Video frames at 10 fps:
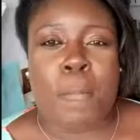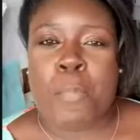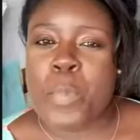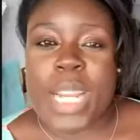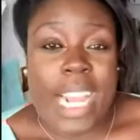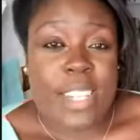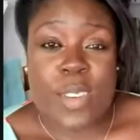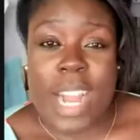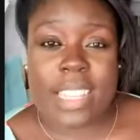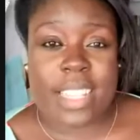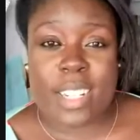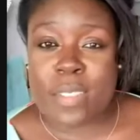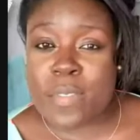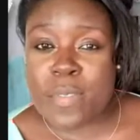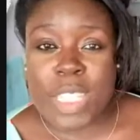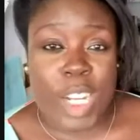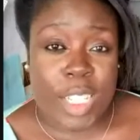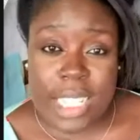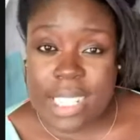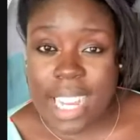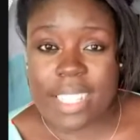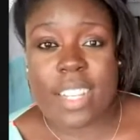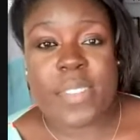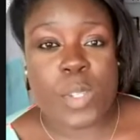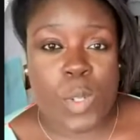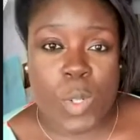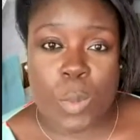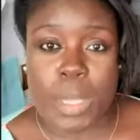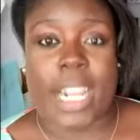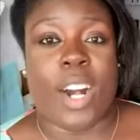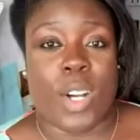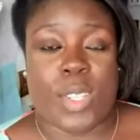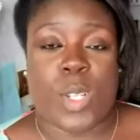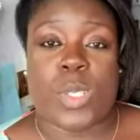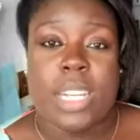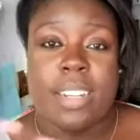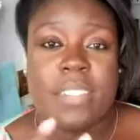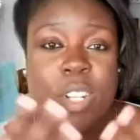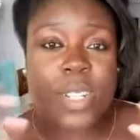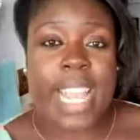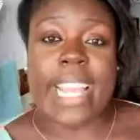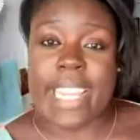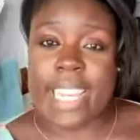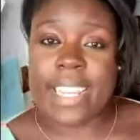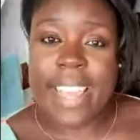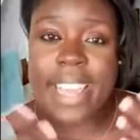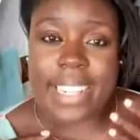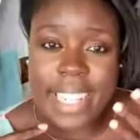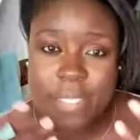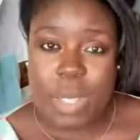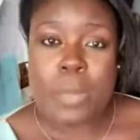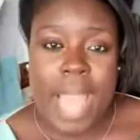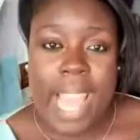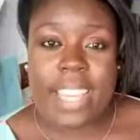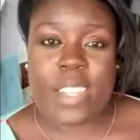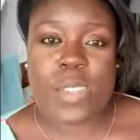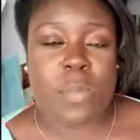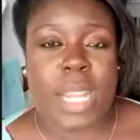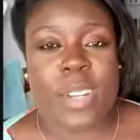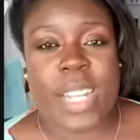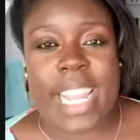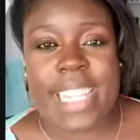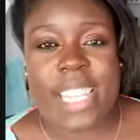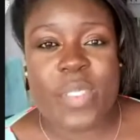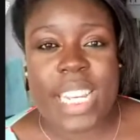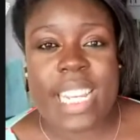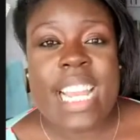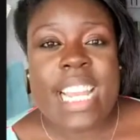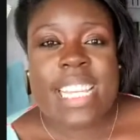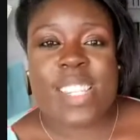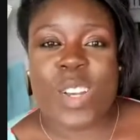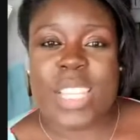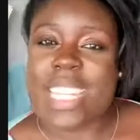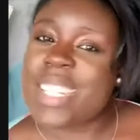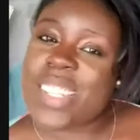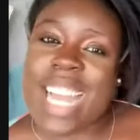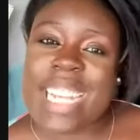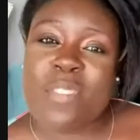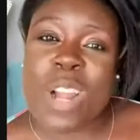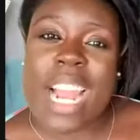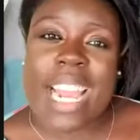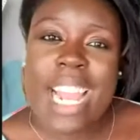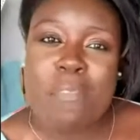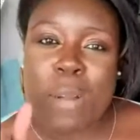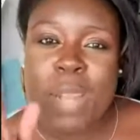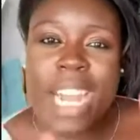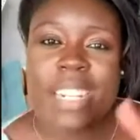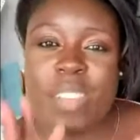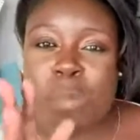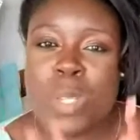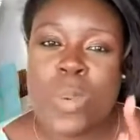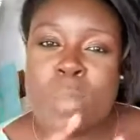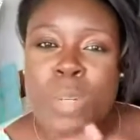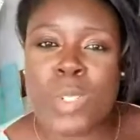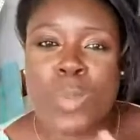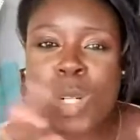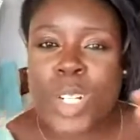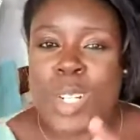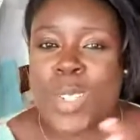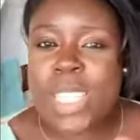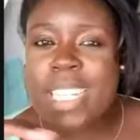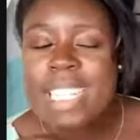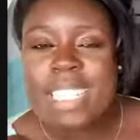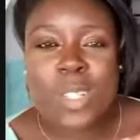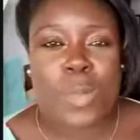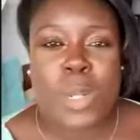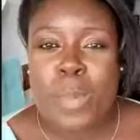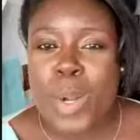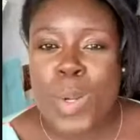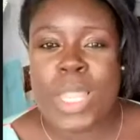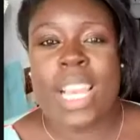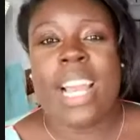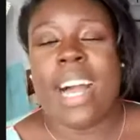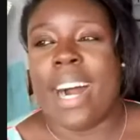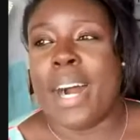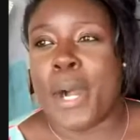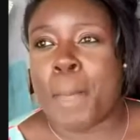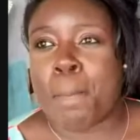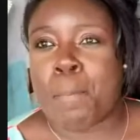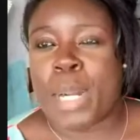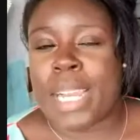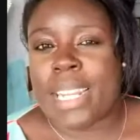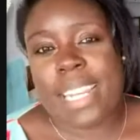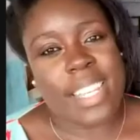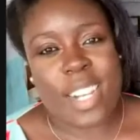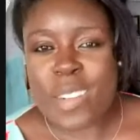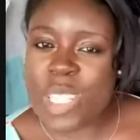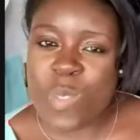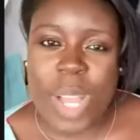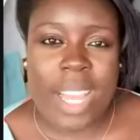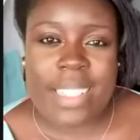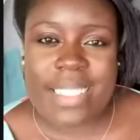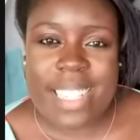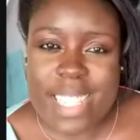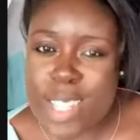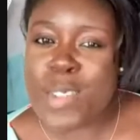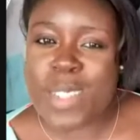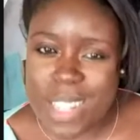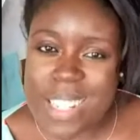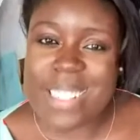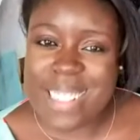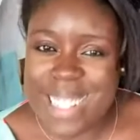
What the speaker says: But I love learning, I love school, but I also love creating and giving back using my creativity, so that's just kind of where I am. I'm kind of in between both worlds, getting a little bit of both. But it's fun. It's interesting.